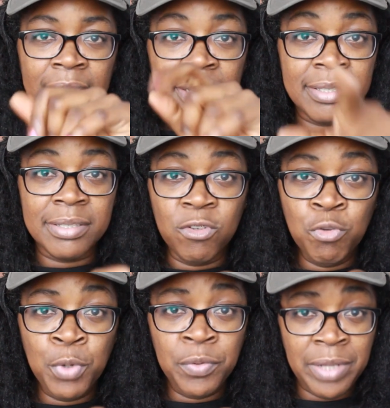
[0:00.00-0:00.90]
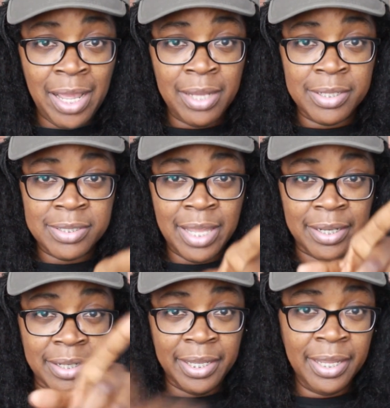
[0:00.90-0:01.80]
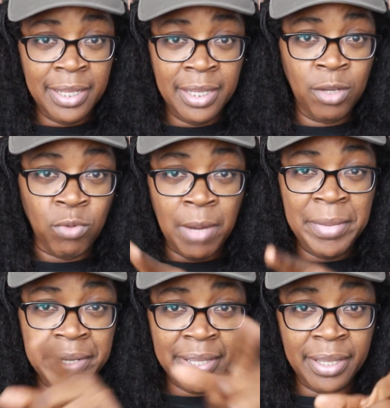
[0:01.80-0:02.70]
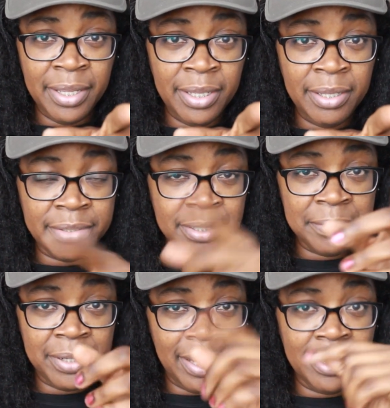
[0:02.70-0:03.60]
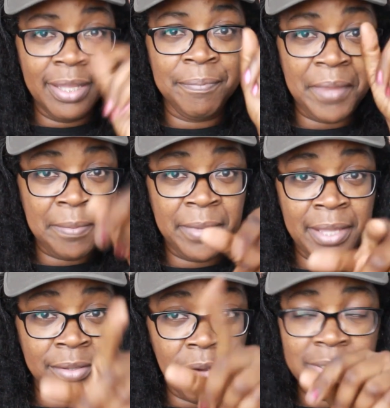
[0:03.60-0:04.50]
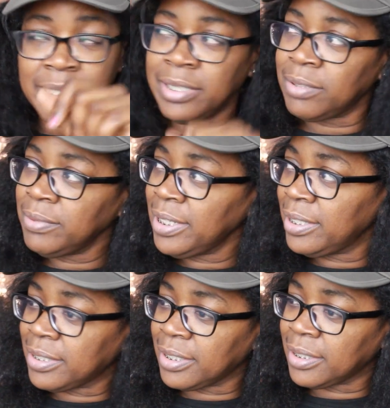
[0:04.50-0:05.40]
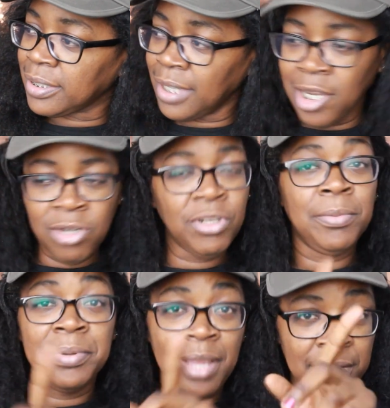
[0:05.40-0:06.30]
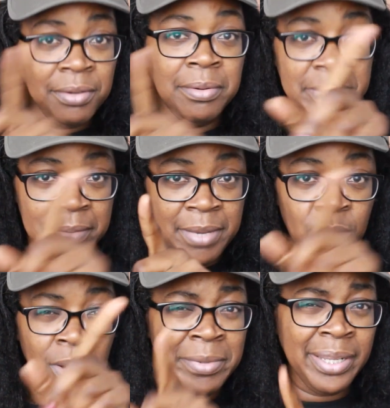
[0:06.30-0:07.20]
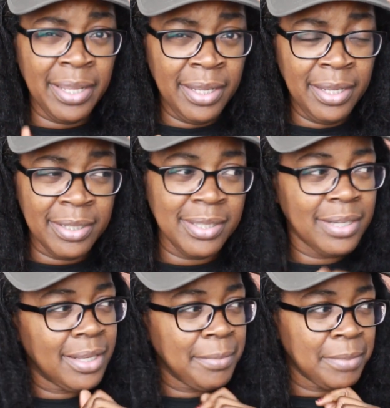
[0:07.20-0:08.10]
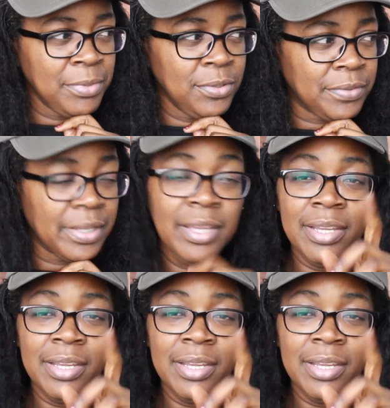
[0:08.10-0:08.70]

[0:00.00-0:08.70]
It's a new movie out that's like a king, woman king, or something like that. That dark skin lady. What that lady name? I don't know, but y'all know what I'm talking about. Woman King? Is that the name of the movie?